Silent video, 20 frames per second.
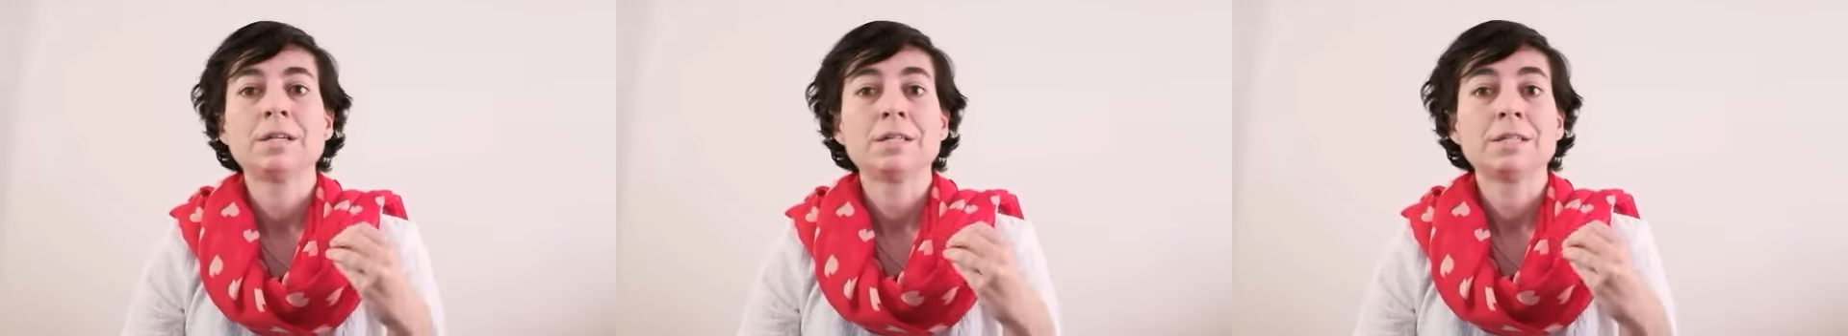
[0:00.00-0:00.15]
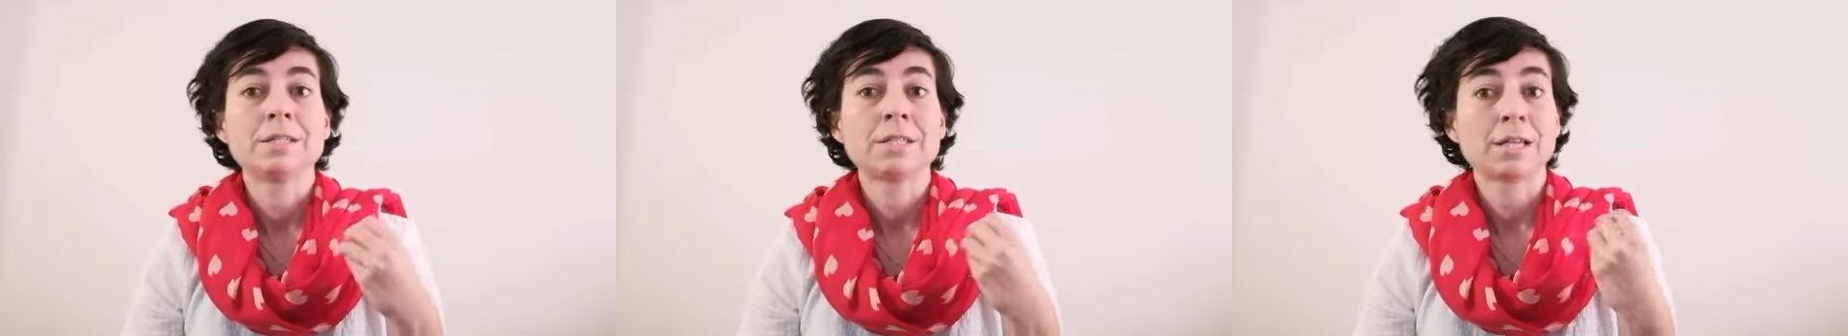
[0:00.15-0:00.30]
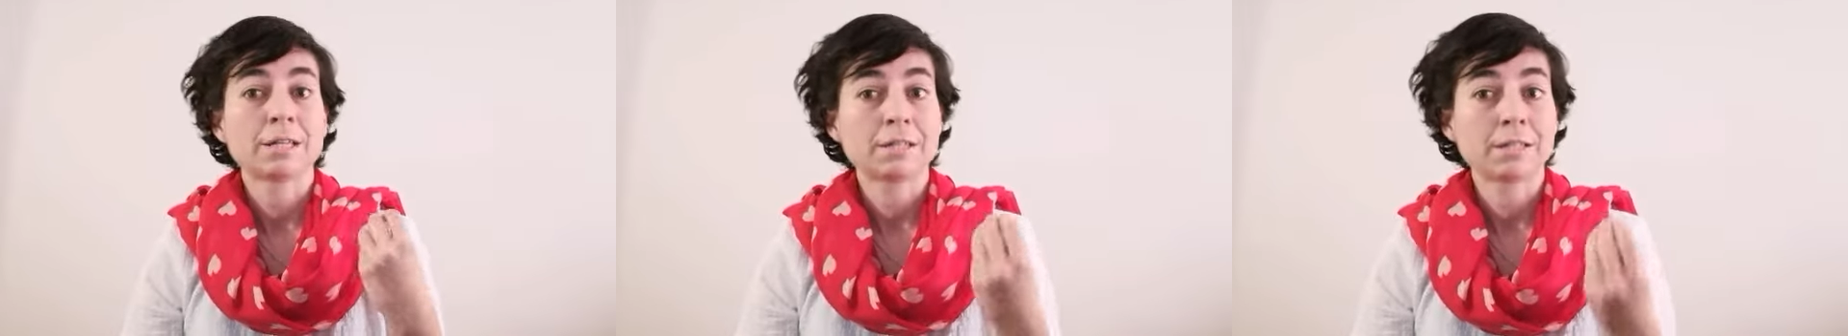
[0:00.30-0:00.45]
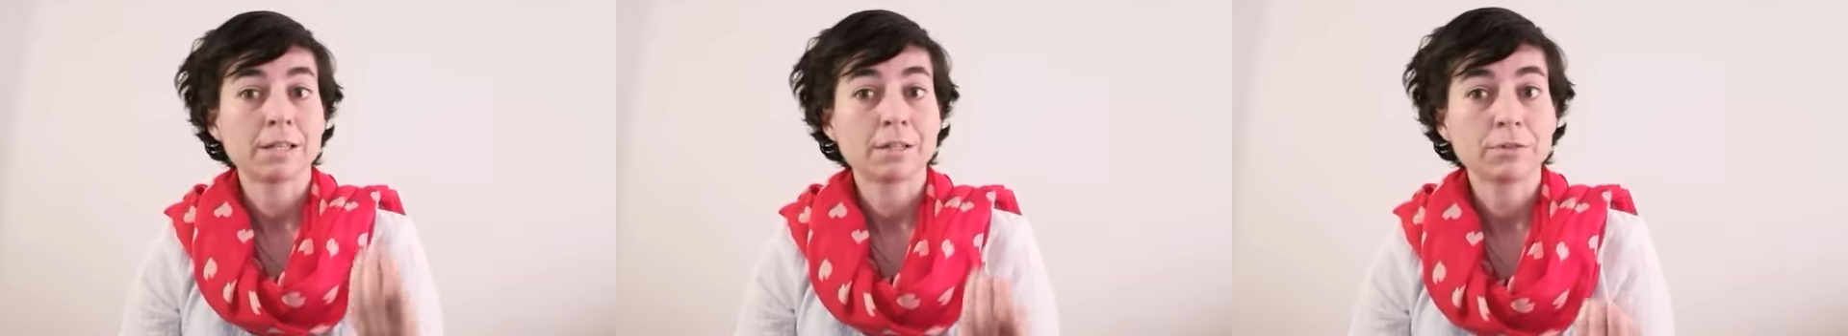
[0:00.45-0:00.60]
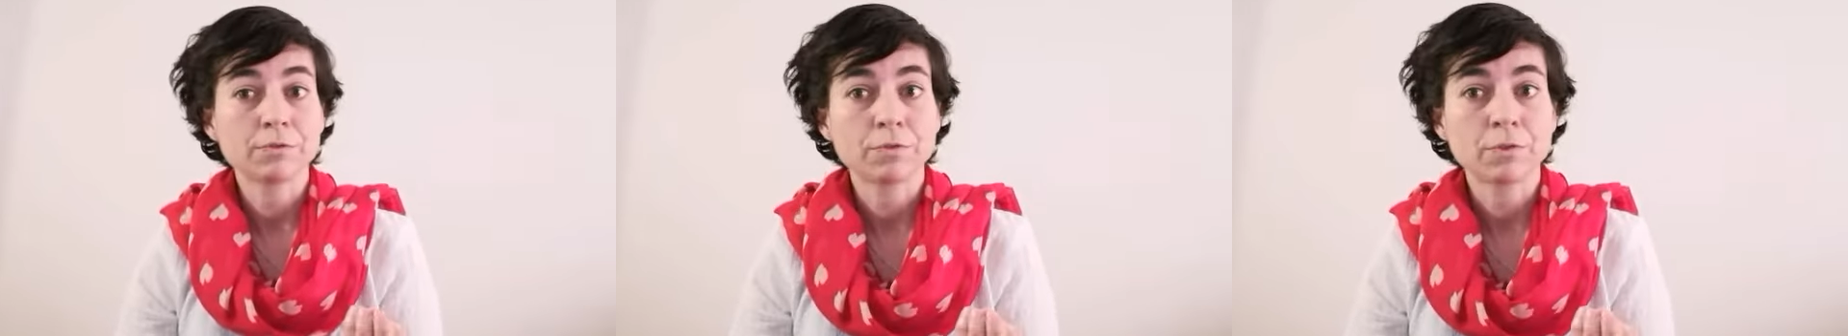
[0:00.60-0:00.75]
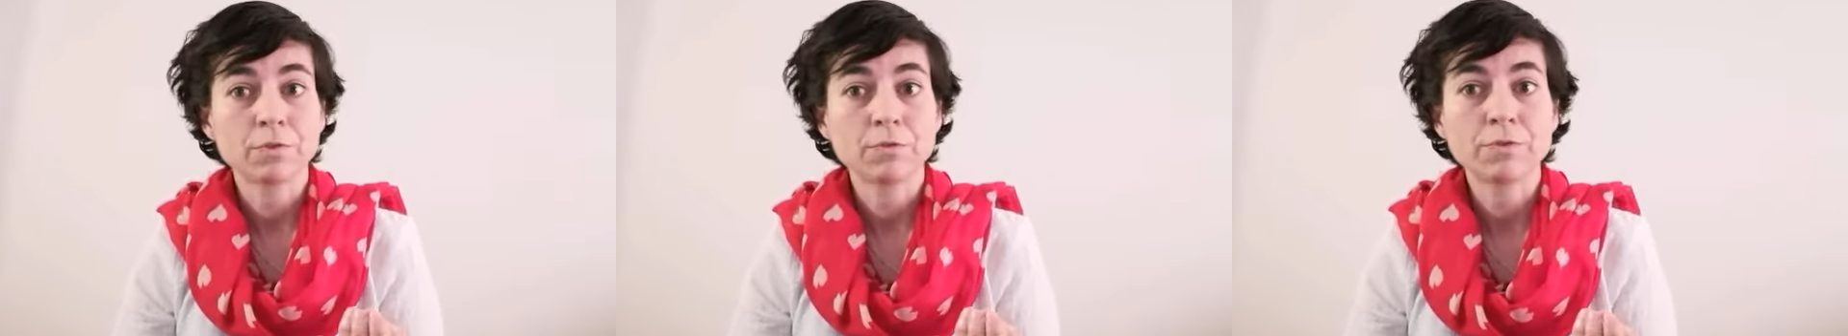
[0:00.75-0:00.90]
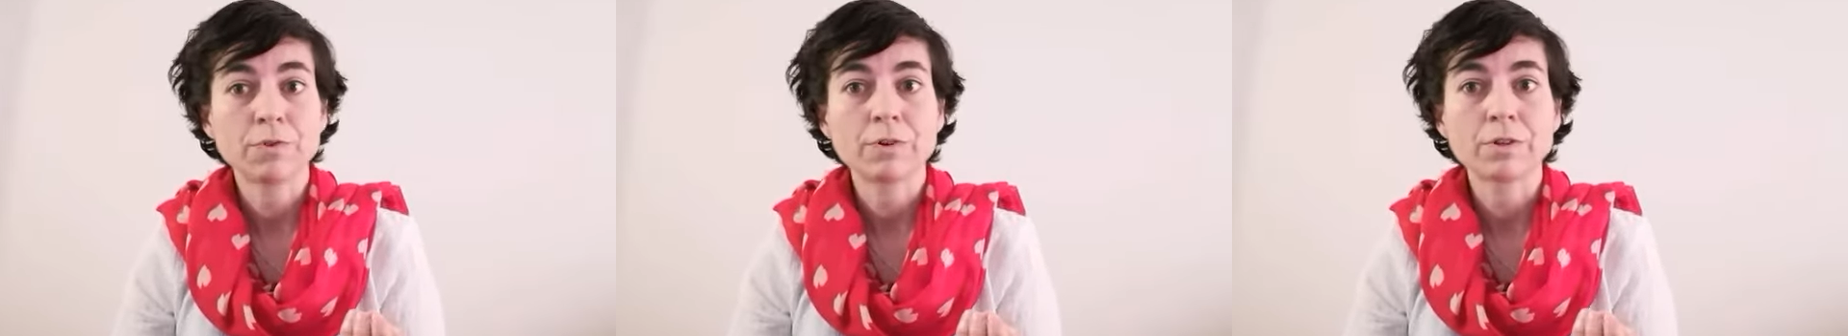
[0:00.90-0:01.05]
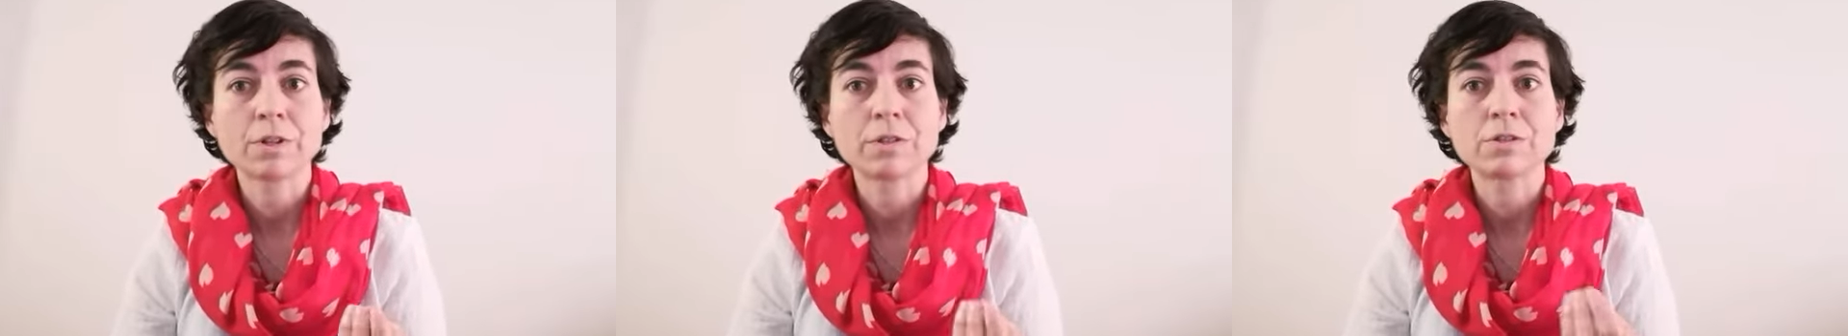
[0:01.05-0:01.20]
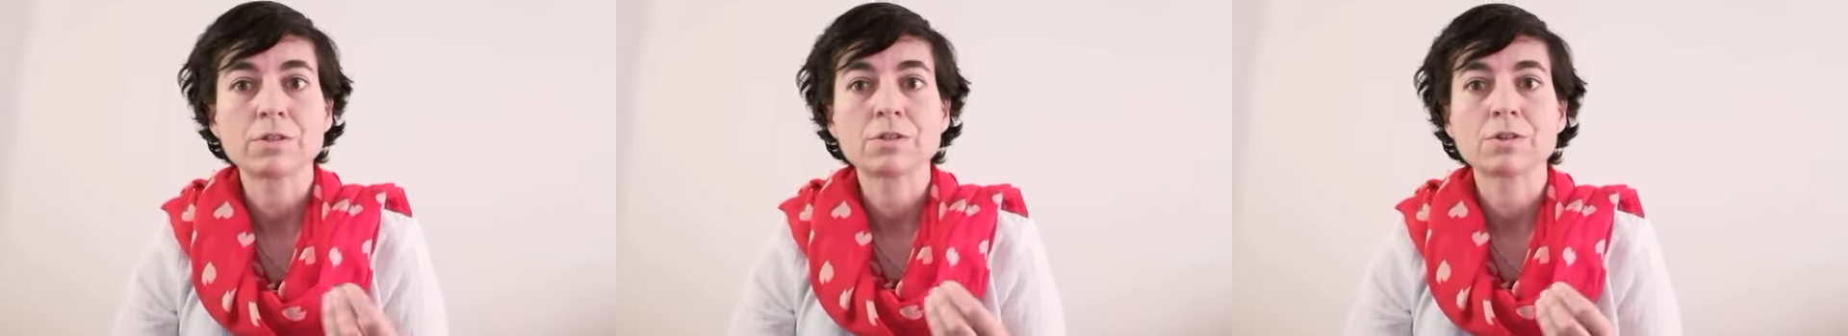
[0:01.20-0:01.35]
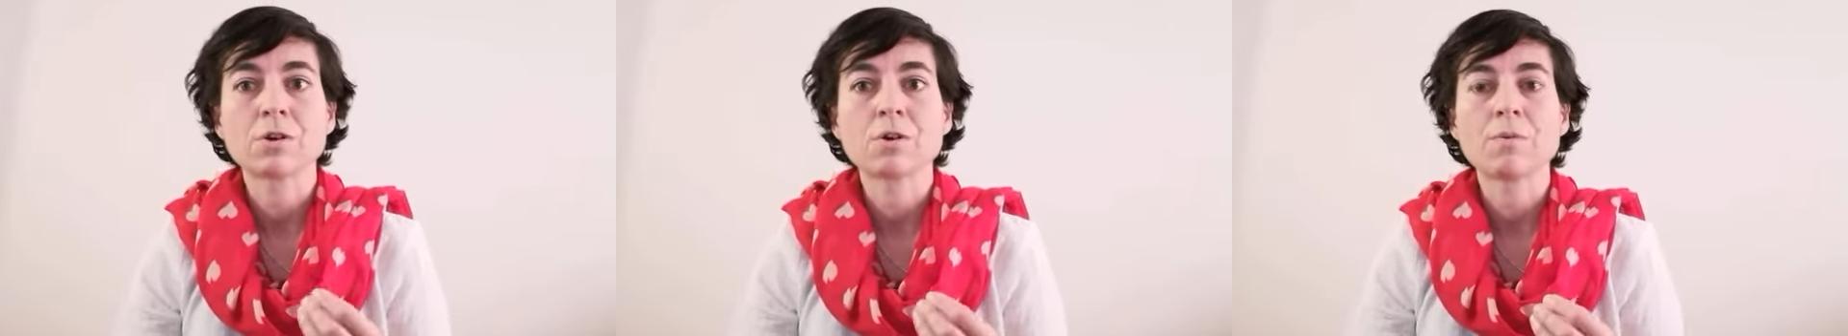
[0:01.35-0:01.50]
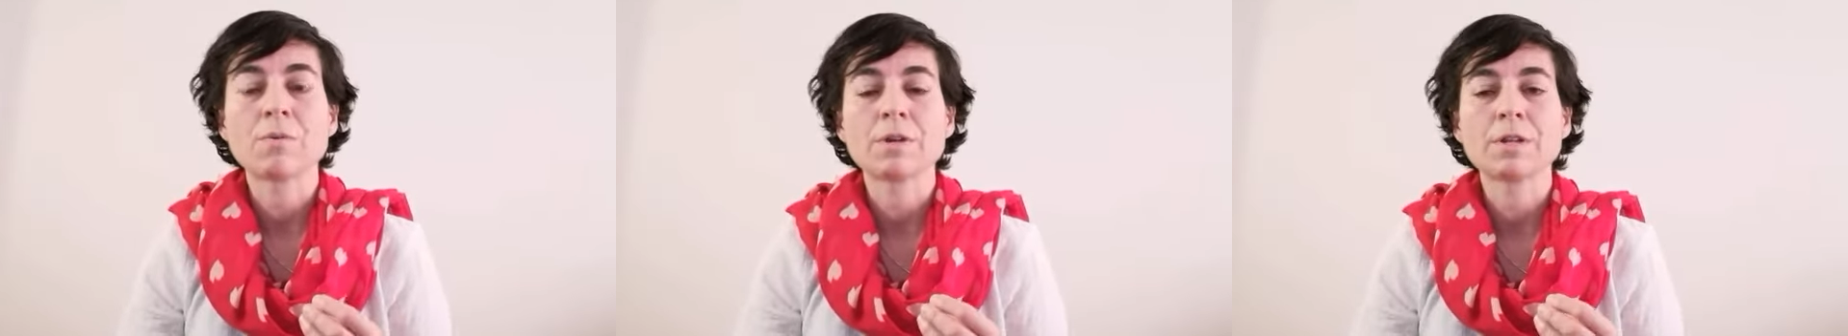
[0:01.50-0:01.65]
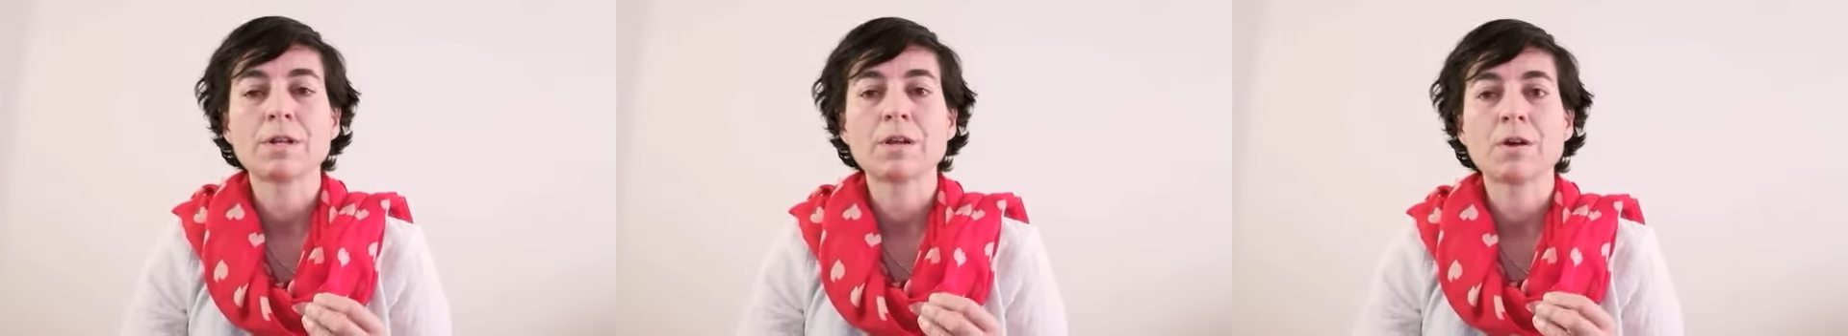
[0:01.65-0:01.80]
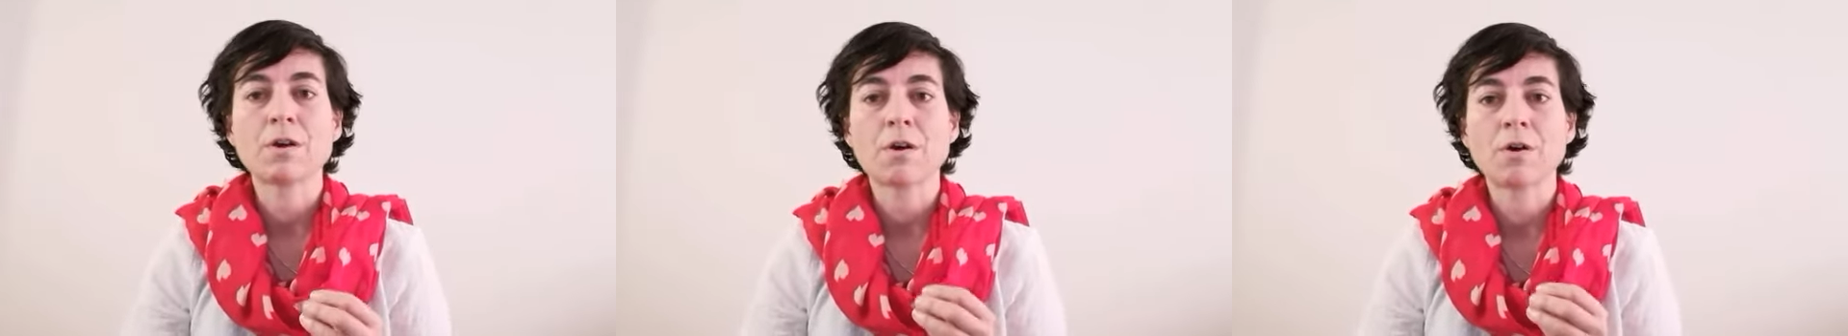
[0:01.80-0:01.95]
successful for the
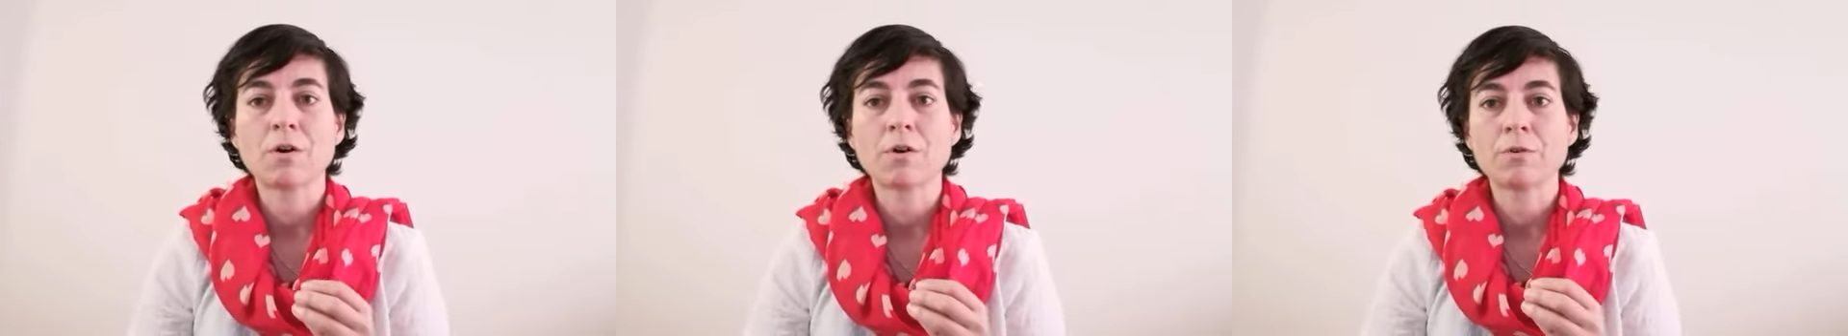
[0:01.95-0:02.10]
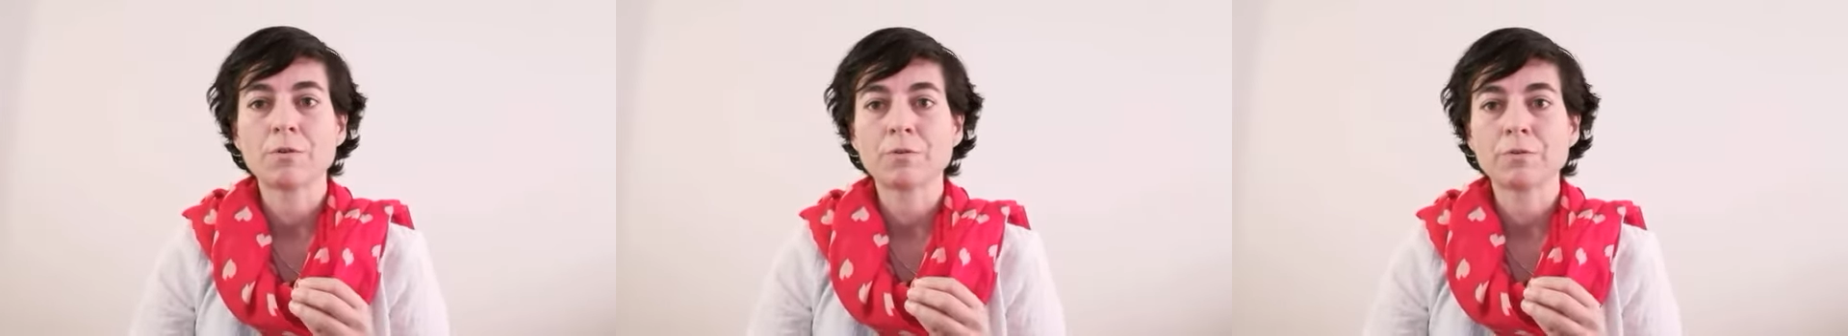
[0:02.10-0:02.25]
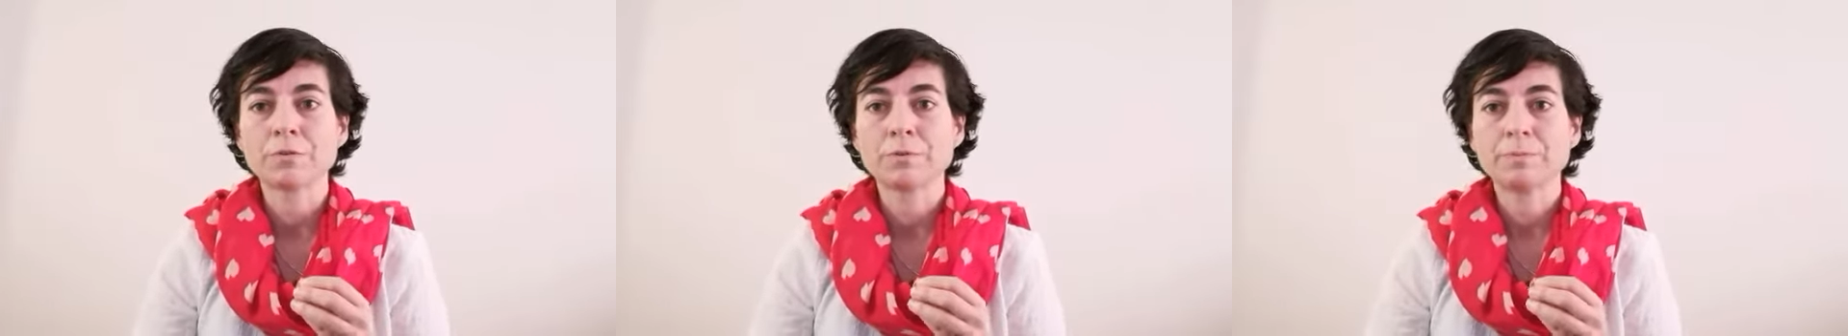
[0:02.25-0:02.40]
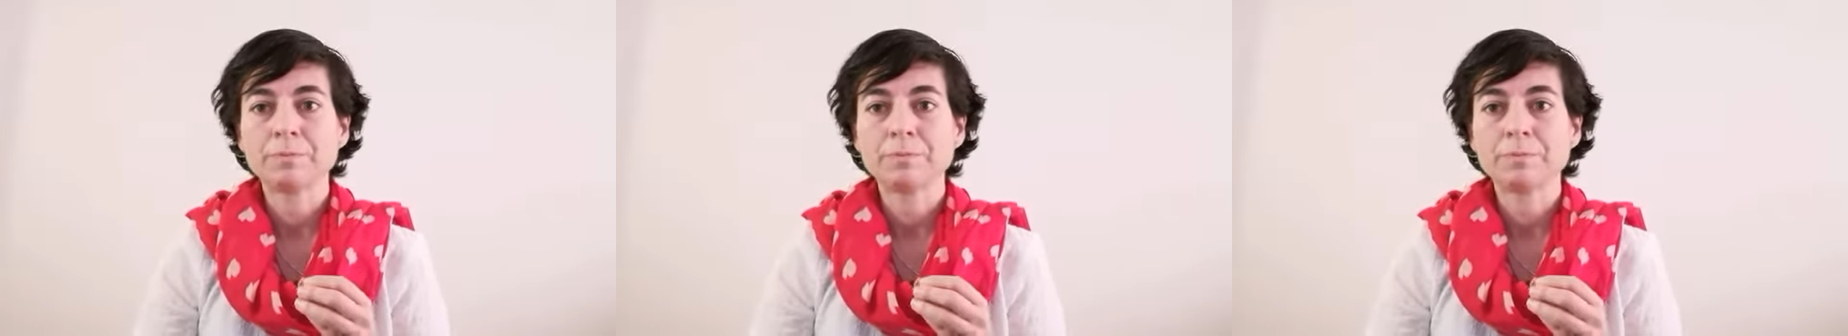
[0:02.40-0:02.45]
discovery of